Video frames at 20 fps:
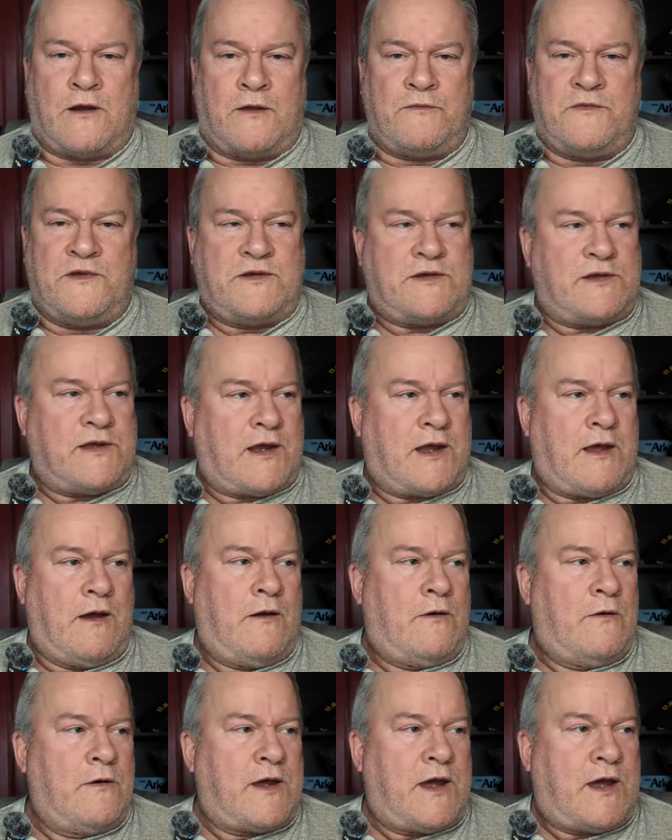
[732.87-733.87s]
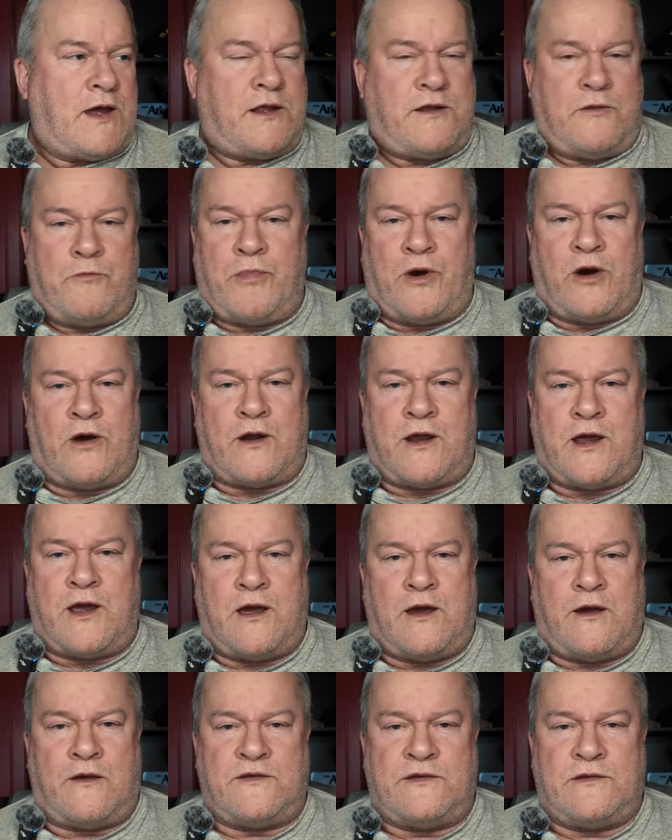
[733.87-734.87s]
I'm just an old guy that bought a
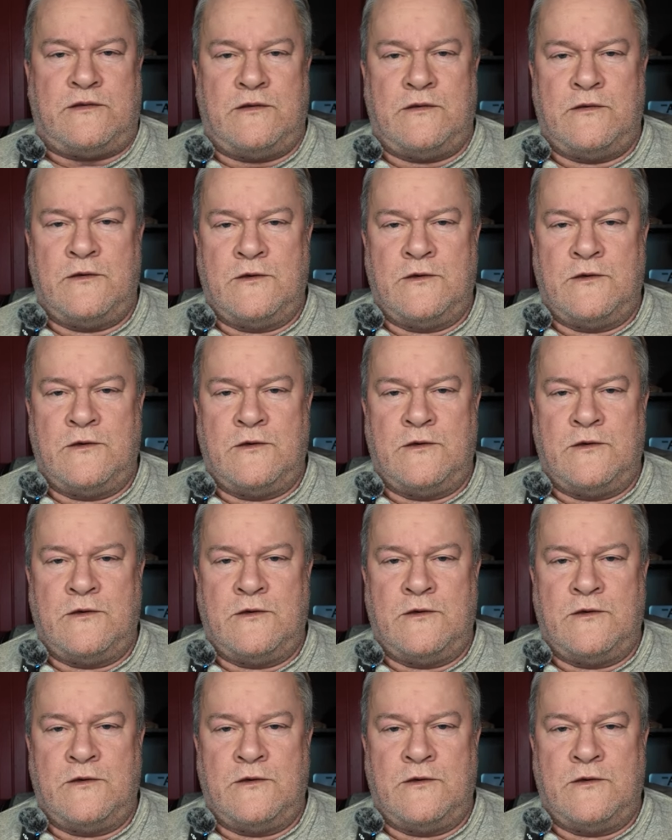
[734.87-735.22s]
house